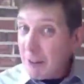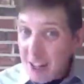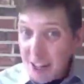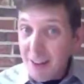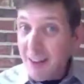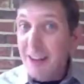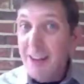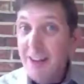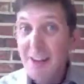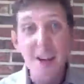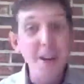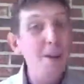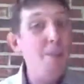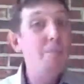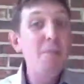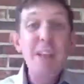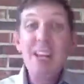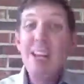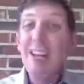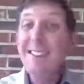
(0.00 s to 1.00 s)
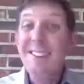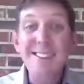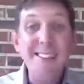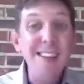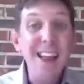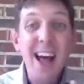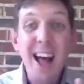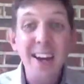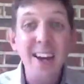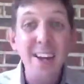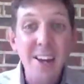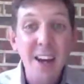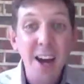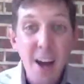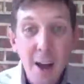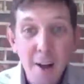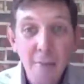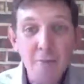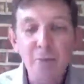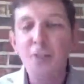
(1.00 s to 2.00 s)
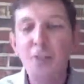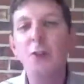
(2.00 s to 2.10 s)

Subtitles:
telling you, it's not enough.